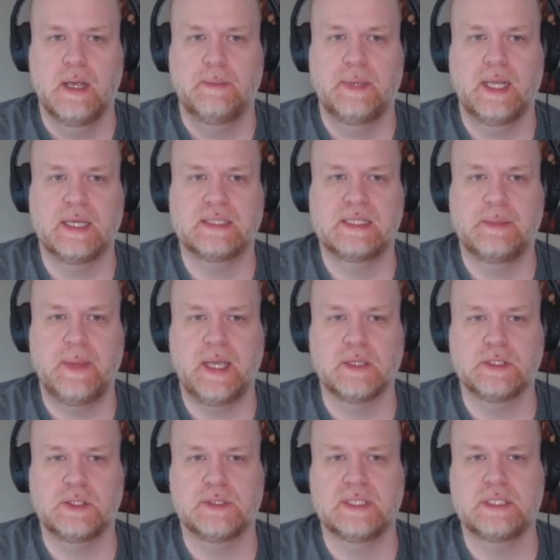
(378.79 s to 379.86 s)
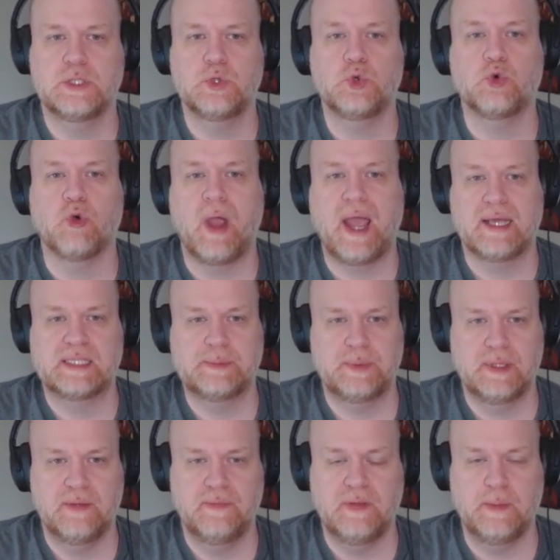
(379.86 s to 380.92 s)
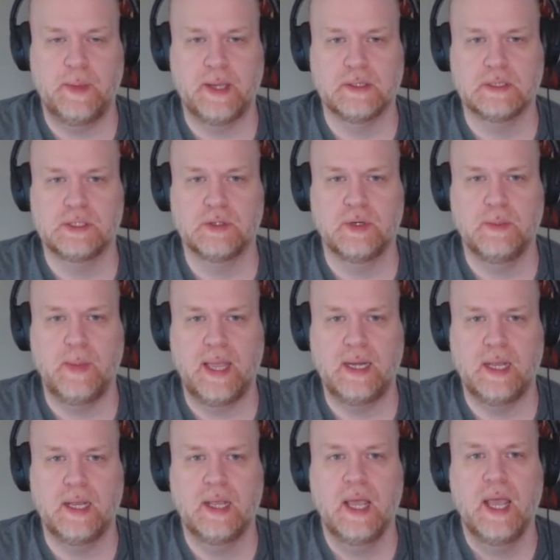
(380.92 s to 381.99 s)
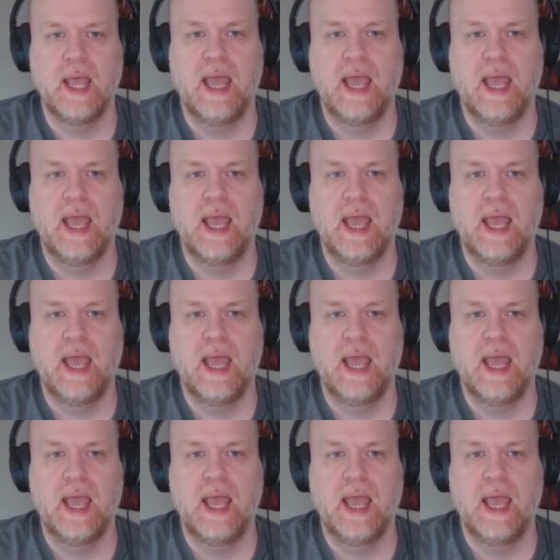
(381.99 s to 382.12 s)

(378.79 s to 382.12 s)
because the males use it to grasp the females during mating,